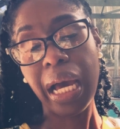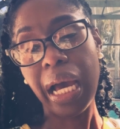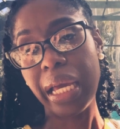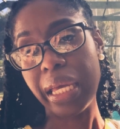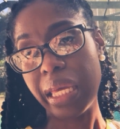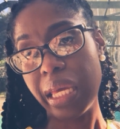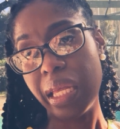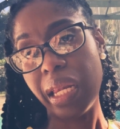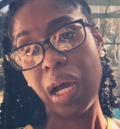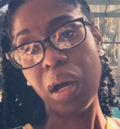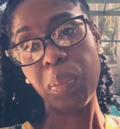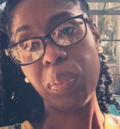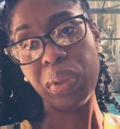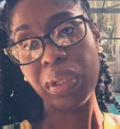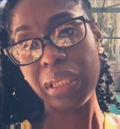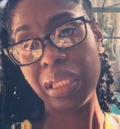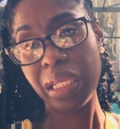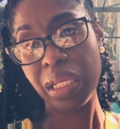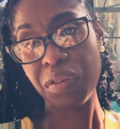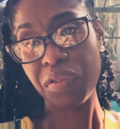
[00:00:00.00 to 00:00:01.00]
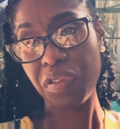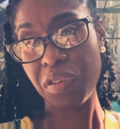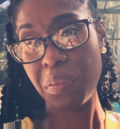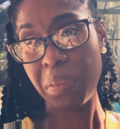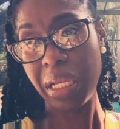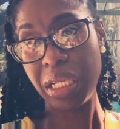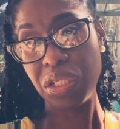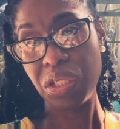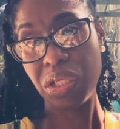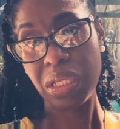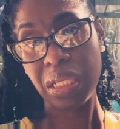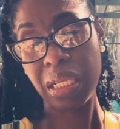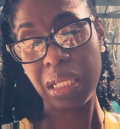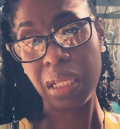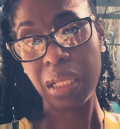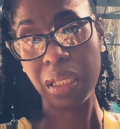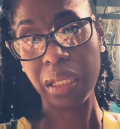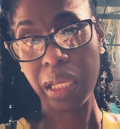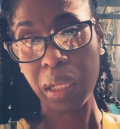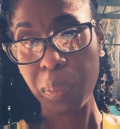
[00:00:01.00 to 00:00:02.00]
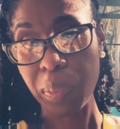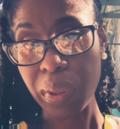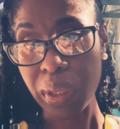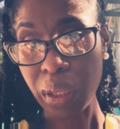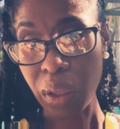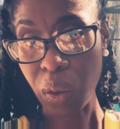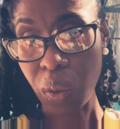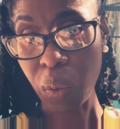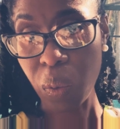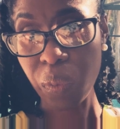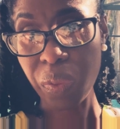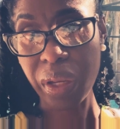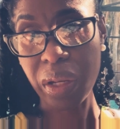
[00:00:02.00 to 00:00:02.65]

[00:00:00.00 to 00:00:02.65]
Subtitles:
Again, I'll put the information in the link below.